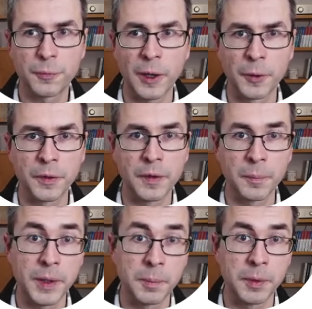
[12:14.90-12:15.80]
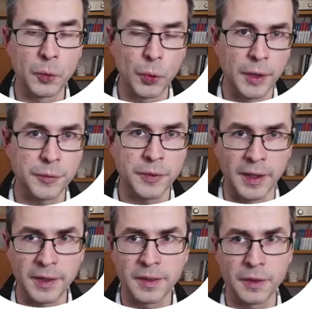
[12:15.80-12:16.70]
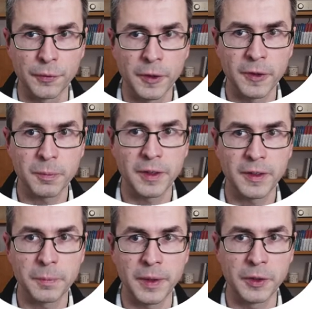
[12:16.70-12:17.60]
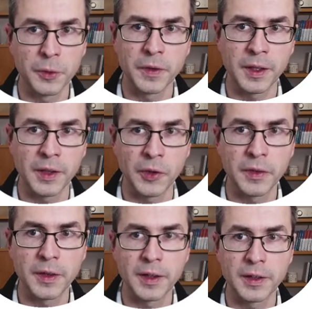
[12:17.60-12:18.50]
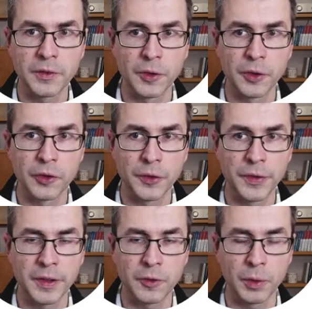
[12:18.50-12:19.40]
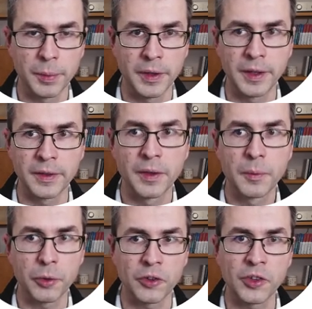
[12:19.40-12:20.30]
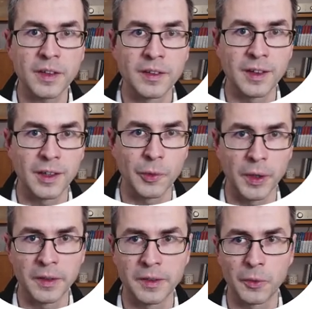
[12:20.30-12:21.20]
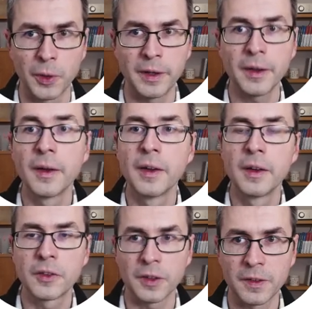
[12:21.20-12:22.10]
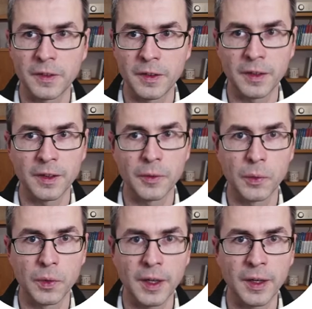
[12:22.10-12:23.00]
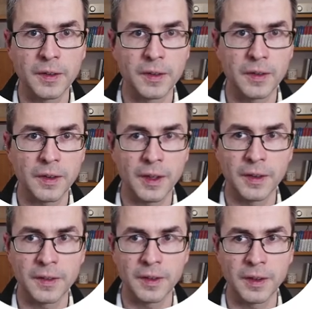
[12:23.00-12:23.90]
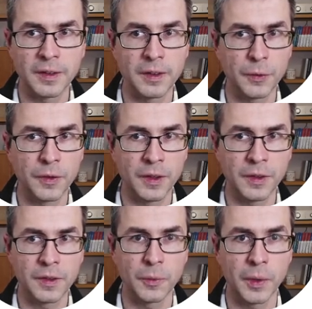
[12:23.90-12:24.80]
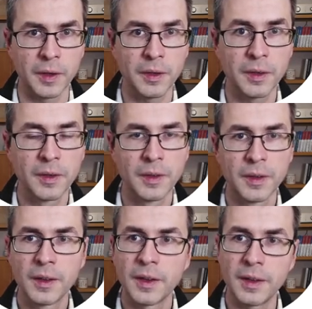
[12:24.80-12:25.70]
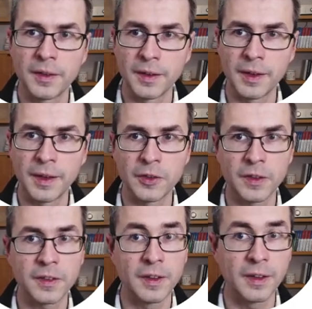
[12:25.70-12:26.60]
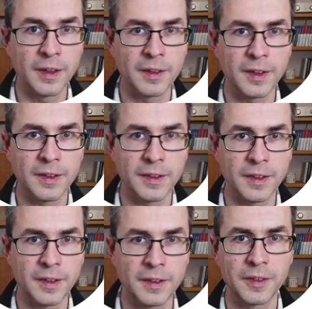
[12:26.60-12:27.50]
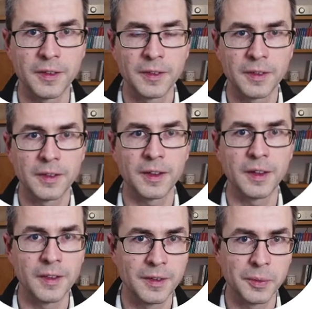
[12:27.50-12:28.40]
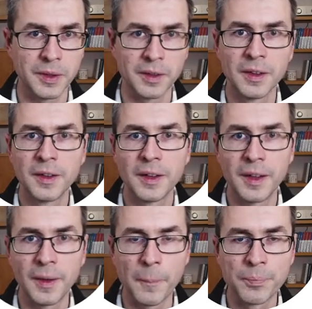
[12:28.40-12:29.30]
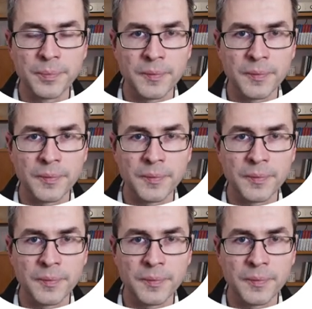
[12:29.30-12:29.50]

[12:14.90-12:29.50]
found the people who have died in the first place by using a non-negated version of that triple and projecting away the y just saying x has died if there is a y. And then I just negate has died here. And this will um,